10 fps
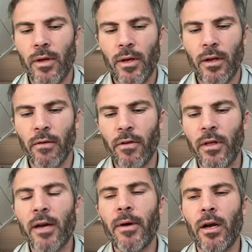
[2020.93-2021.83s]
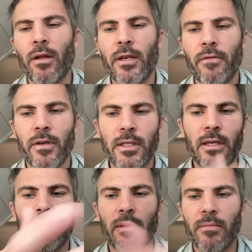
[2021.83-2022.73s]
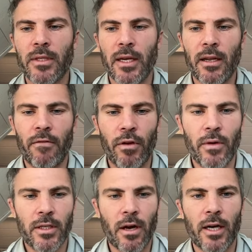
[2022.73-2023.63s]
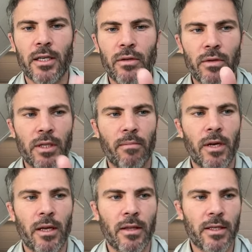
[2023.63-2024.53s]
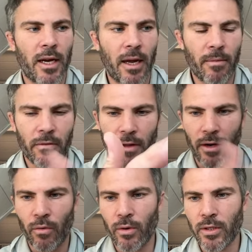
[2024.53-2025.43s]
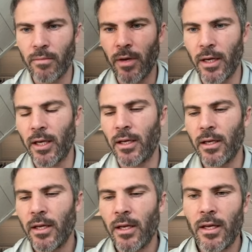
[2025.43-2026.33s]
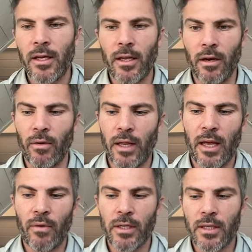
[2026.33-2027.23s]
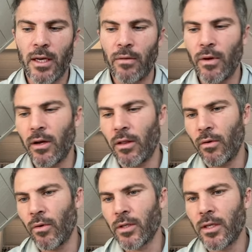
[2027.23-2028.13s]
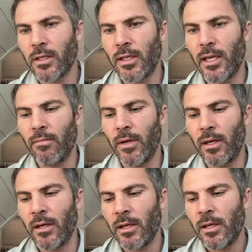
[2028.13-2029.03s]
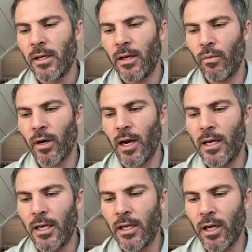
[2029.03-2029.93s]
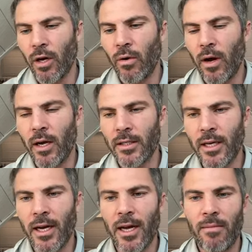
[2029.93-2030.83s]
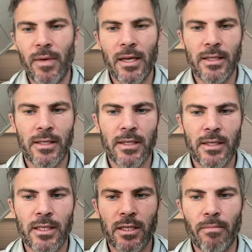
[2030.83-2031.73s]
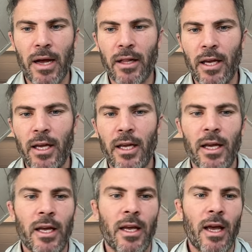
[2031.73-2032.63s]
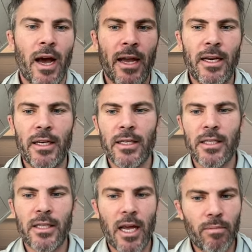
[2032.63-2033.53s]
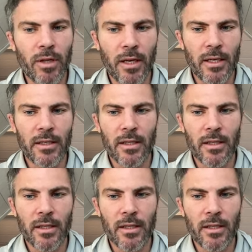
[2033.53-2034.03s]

If you think about all the different symptoms that, if you had talked to somebody at the time of a horse and buggy, they would have said, well, the horse doesn't get me where I need to go on time. It's smelly. I need to stable it.